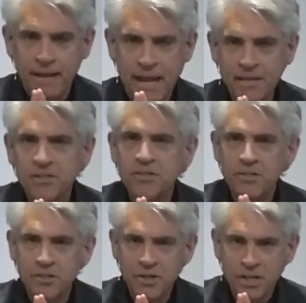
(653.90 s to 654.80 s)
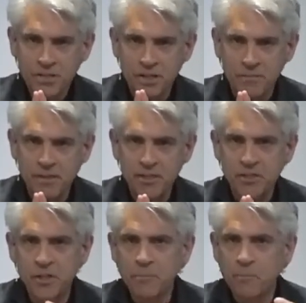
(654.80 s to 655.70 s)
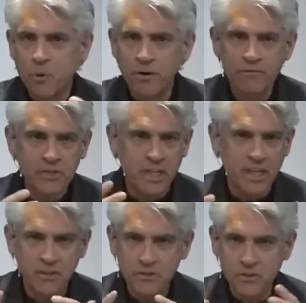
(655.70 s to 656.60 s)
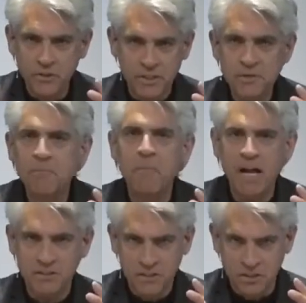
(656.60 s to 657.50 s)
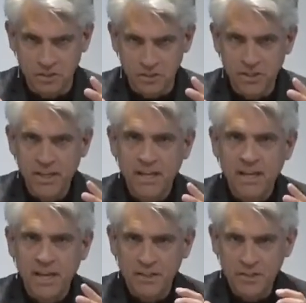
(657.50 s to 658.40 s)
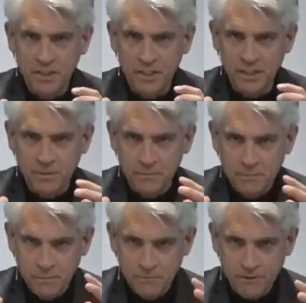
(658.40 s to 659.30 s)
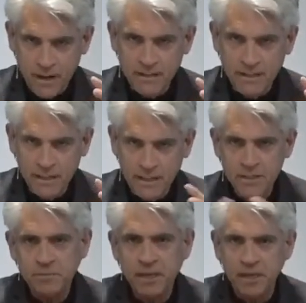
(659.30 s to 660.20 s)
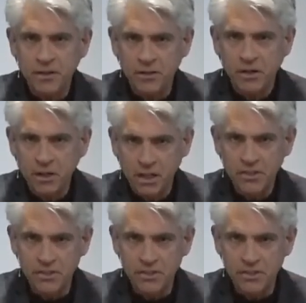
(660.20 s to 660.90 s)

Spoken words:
and that as she is chasing me, she morphs into this monster, and she finally gets me in her